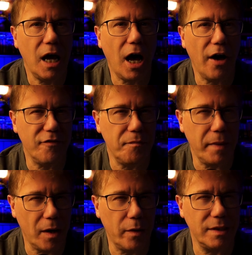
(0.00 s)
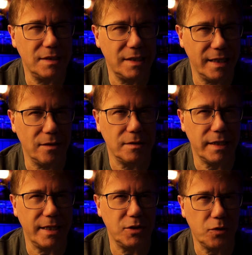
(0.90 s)
of Mary's guilt
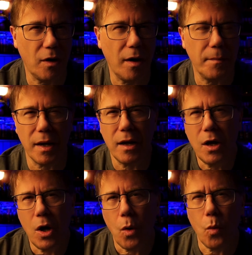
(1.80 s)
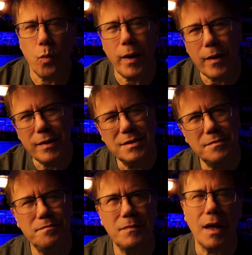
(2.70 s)
and trauma. Whereas
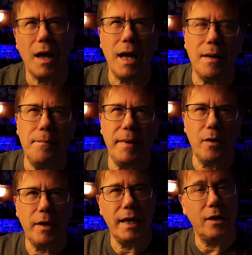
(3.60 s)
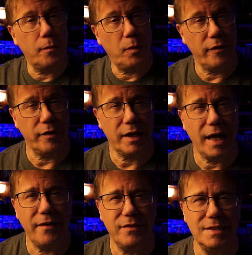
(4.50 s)
Mary and her brother
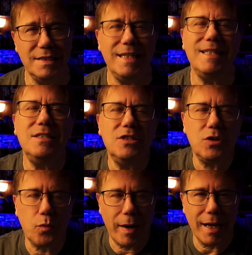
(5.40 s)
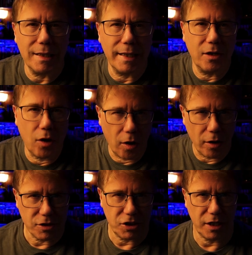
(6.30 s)
Kevin didn't directly
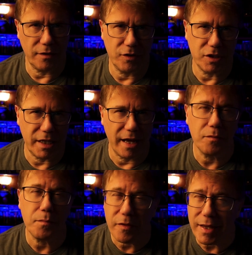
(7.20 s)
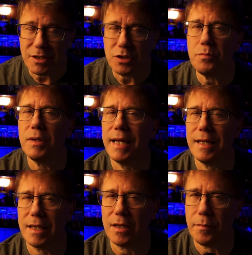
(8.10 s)
cause Jennifer's death, but they do play a
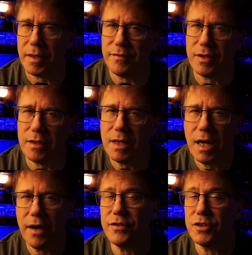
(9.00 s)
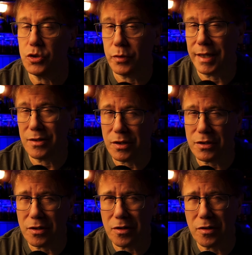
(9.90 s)
little bit of a trick on
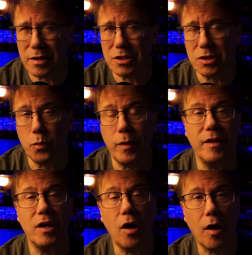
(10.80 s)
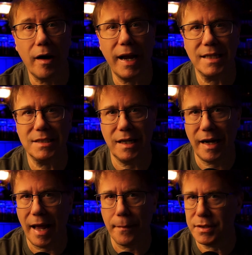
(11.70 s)
her, and so when the car accident
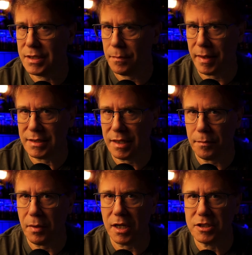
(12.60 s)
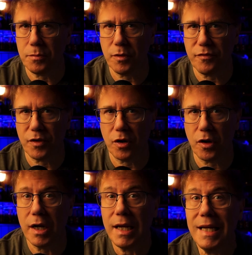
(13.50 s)
happens, it makes it impossible for
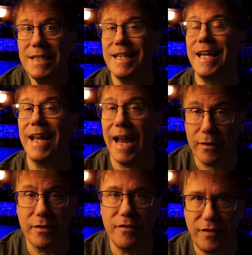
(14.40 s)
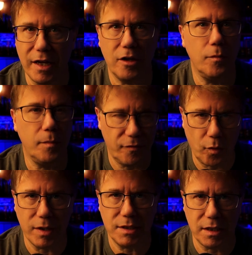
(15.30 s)
her to get out of the vehicle
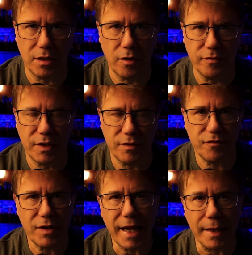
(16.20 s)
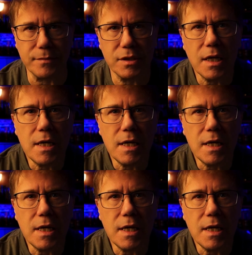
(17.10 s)
before it's engulfed in flames.